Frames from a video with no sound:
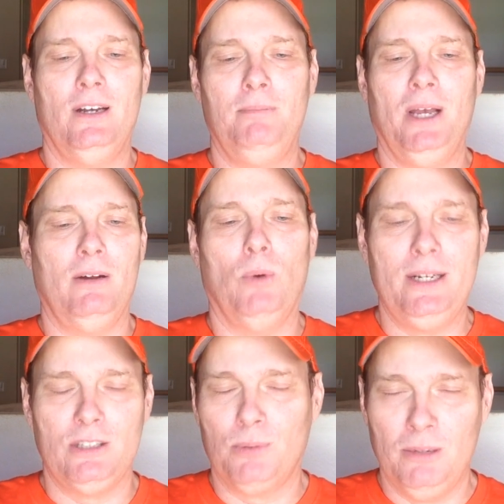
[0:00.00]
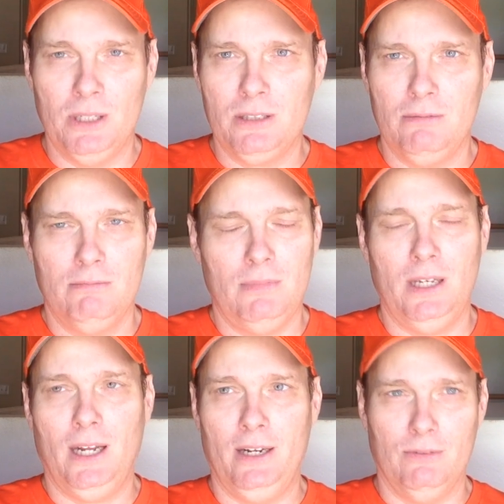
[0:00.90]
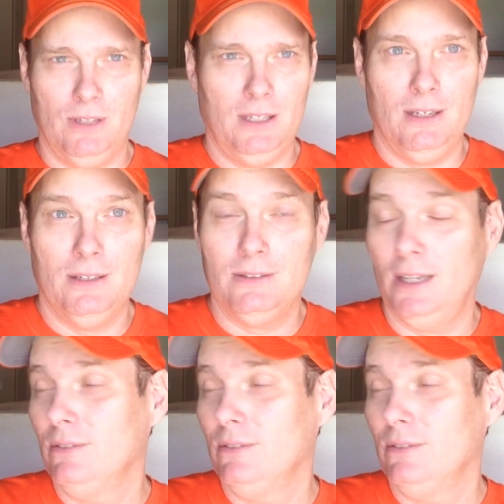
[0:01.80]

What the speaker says: I'm not a white supremacist, and I don't think he is.